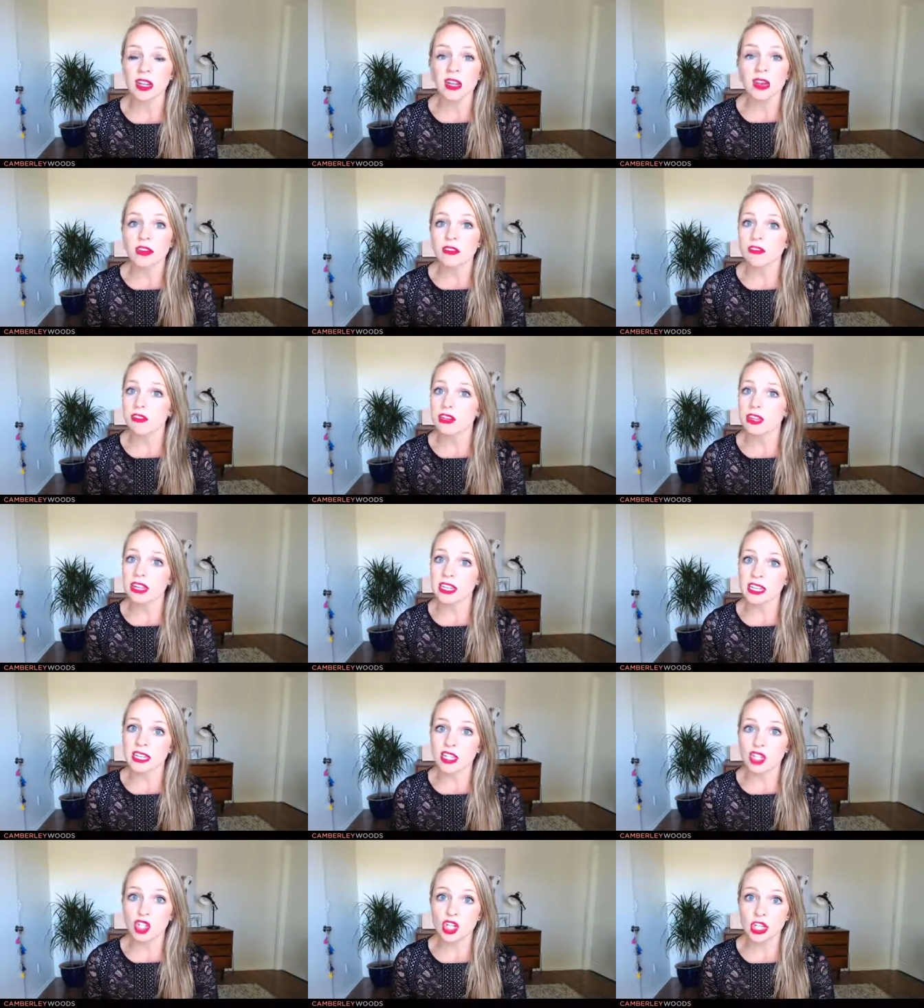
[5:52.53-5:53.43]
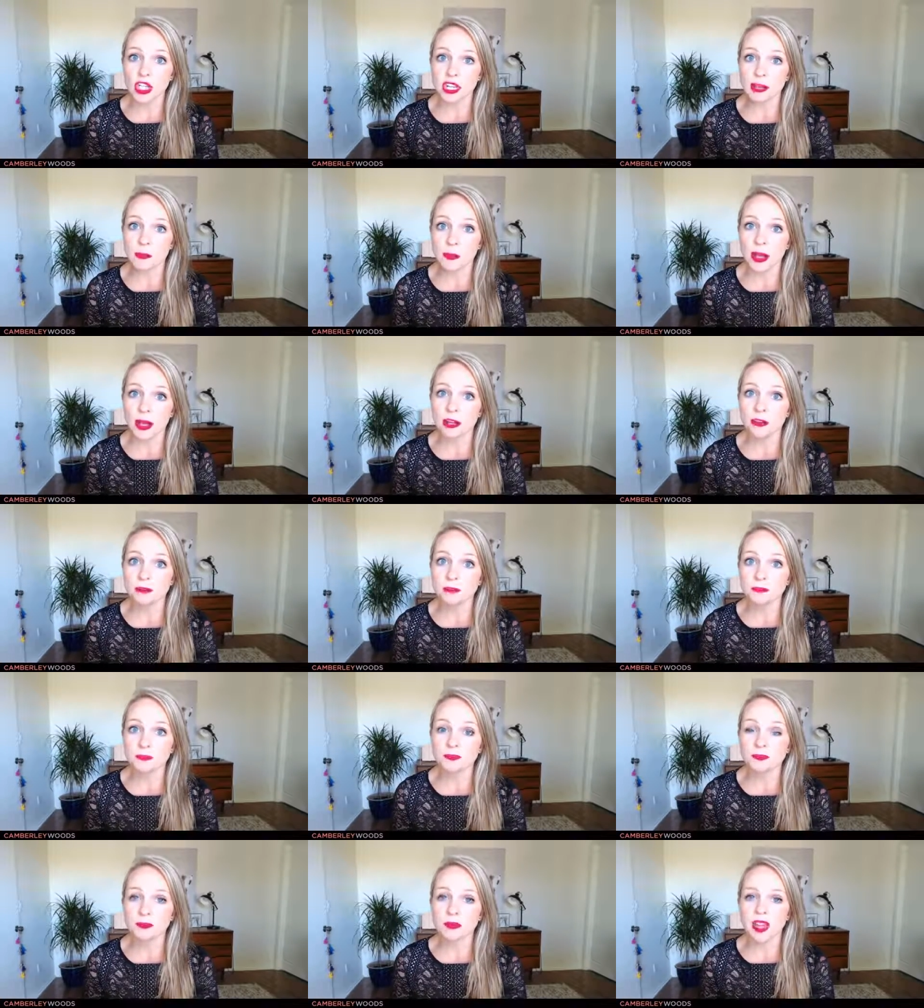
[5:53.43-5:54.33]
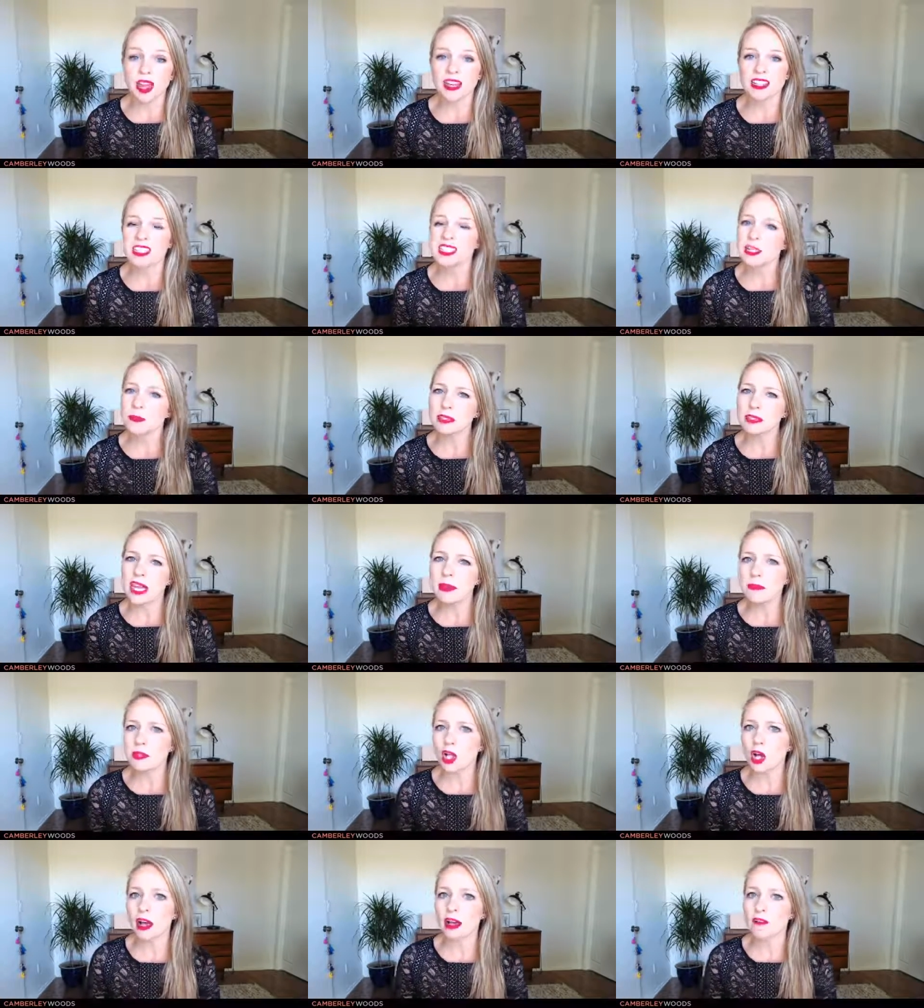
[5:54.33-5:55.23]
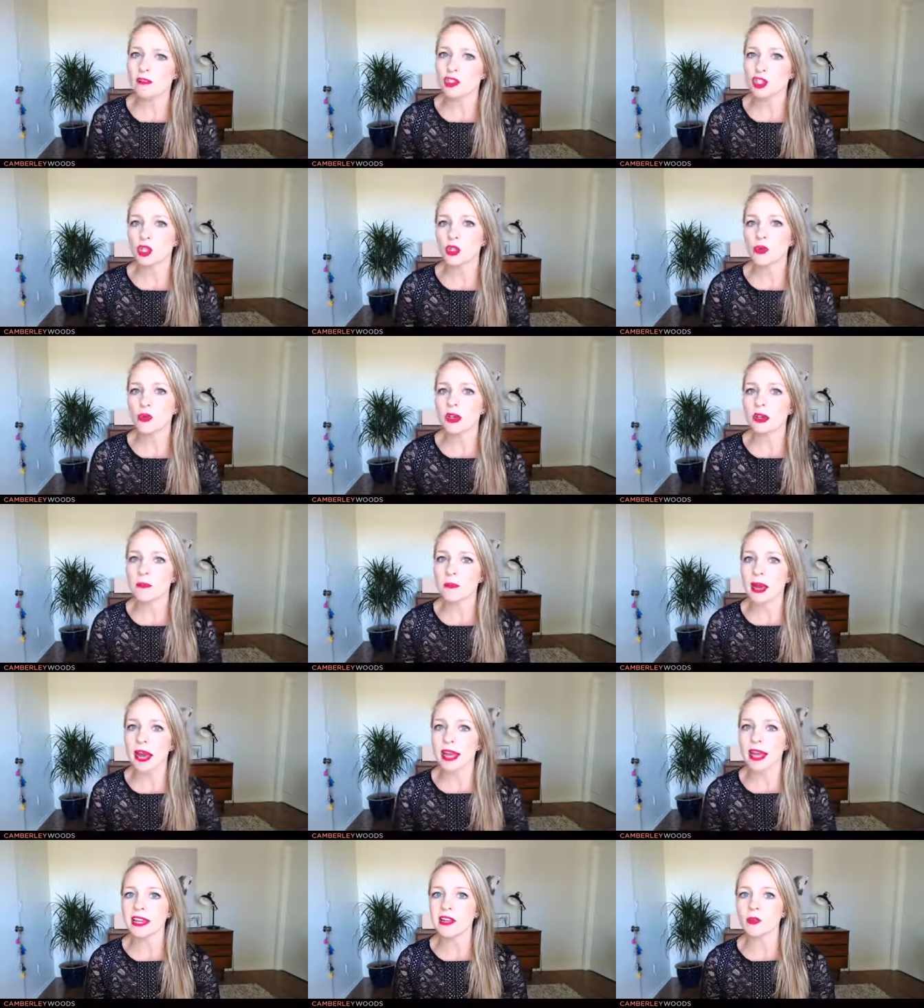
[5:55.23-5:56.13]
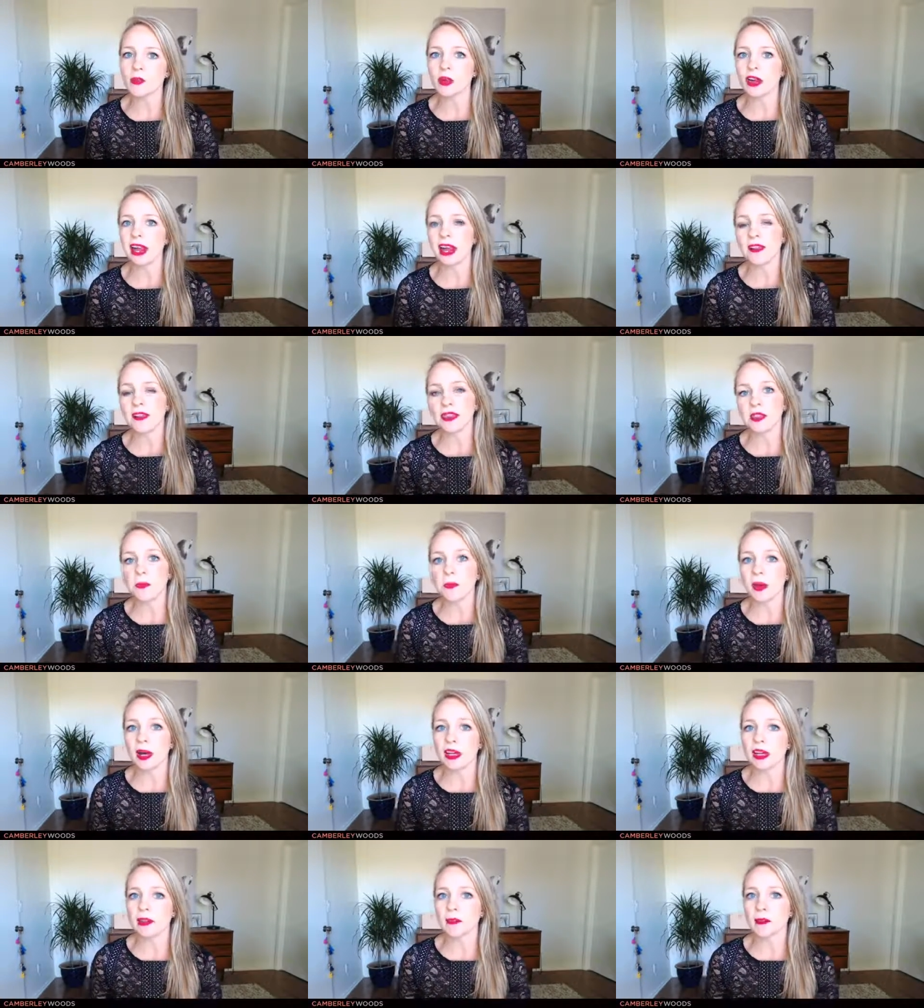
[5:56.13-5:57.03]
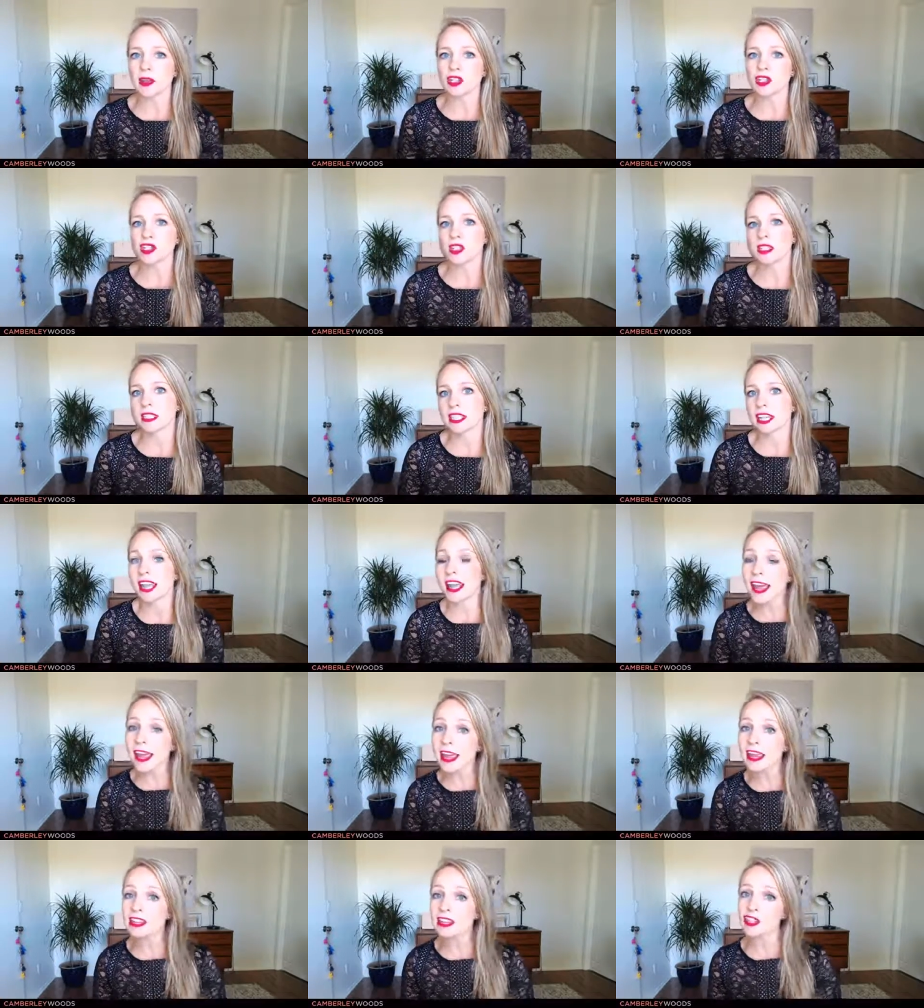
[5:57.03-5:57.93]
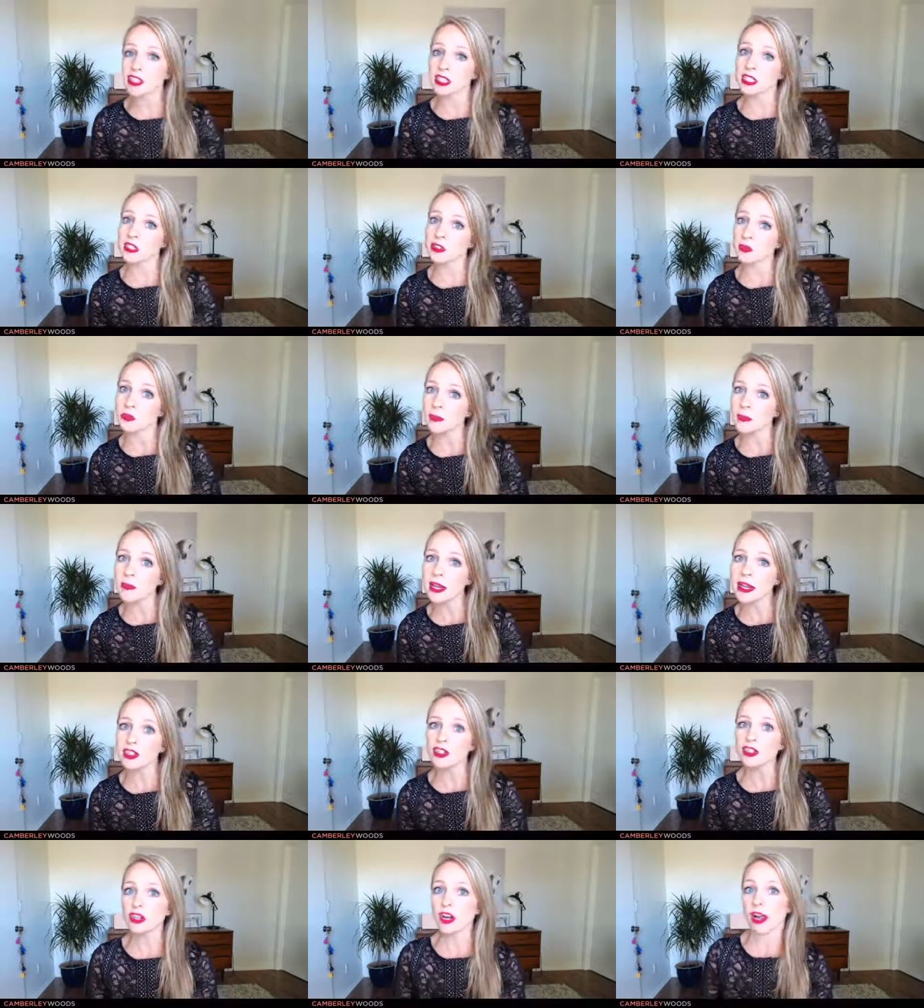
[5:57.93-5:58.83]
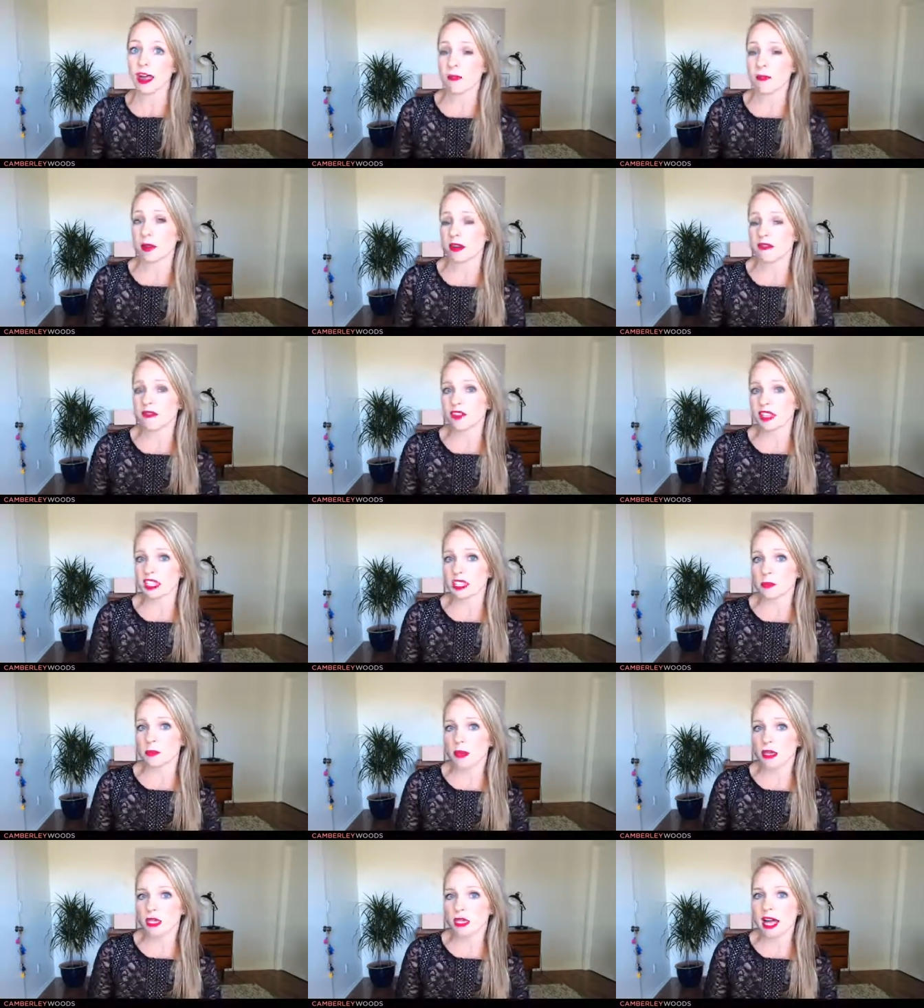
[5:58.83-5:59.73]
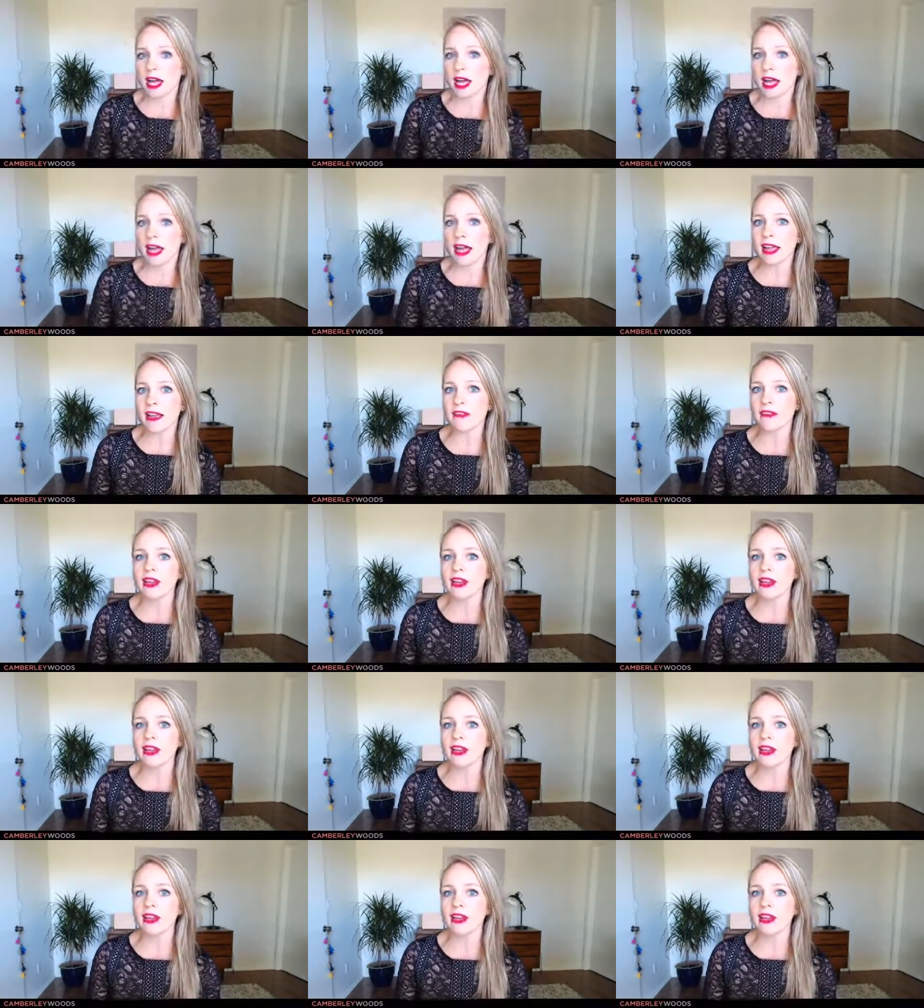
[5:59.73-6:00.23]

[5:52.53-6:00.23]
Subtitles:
for each email. Sometimes I'll have 2 in mind, where at the bottom I'll just say, hey, just a reminder, I'm on Facebook Live.